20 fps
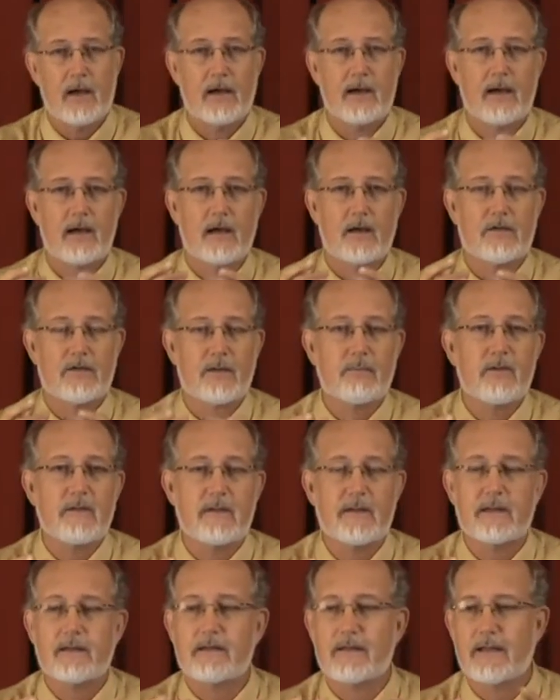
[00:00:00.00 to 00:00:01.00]
uh, something
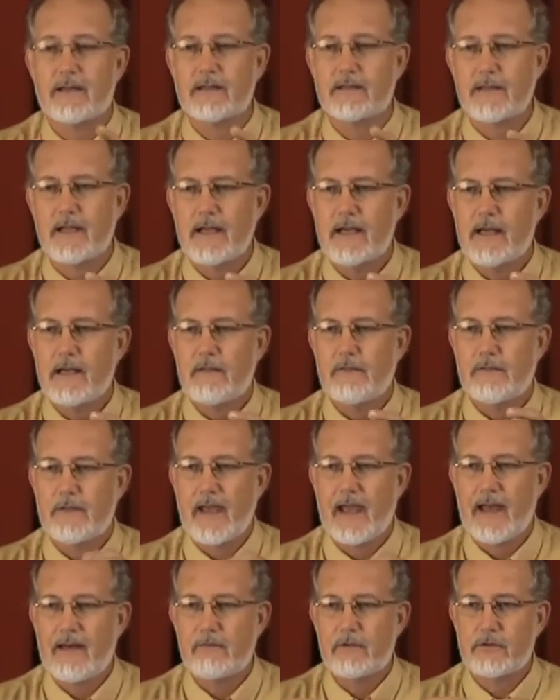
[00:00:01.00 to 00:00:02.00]
that, that
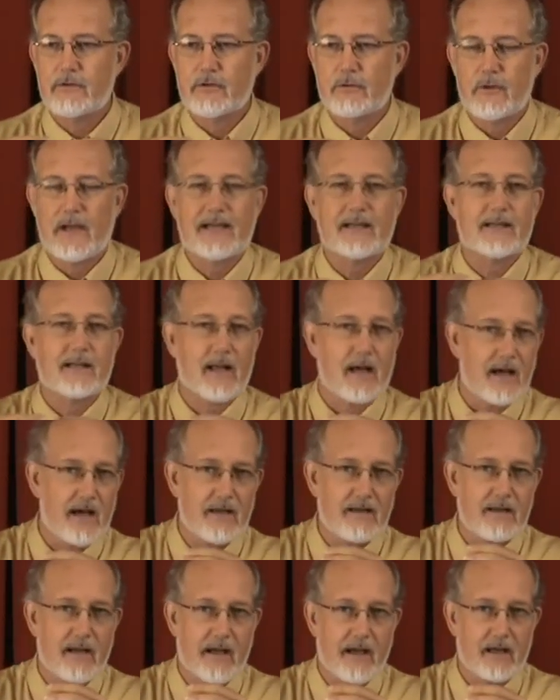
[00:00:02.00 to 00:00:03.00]
they have a direct
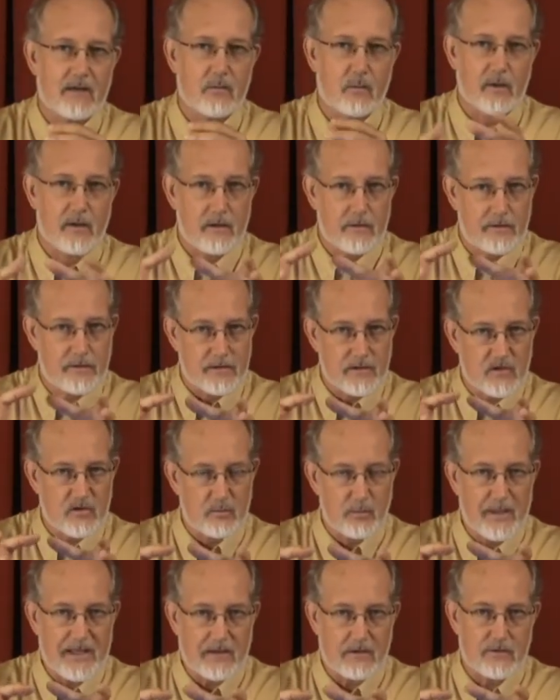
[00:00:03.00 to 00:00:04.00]
contact with that
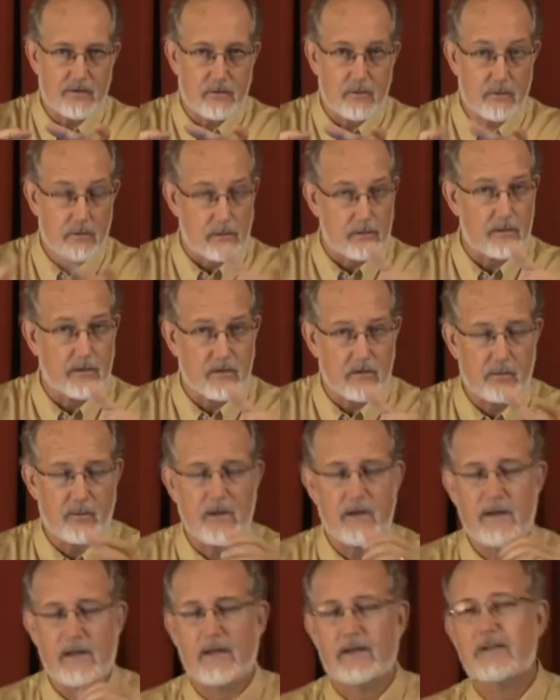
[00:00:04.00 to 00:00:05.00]
speaks to their own
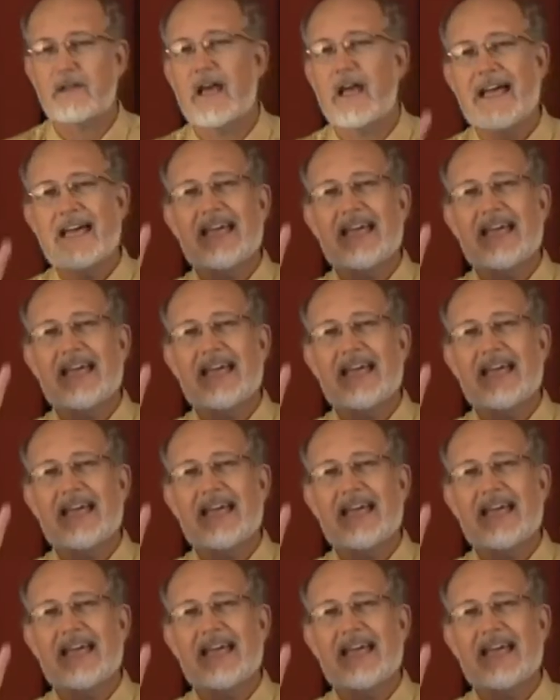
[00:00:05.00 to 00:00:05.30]
experience,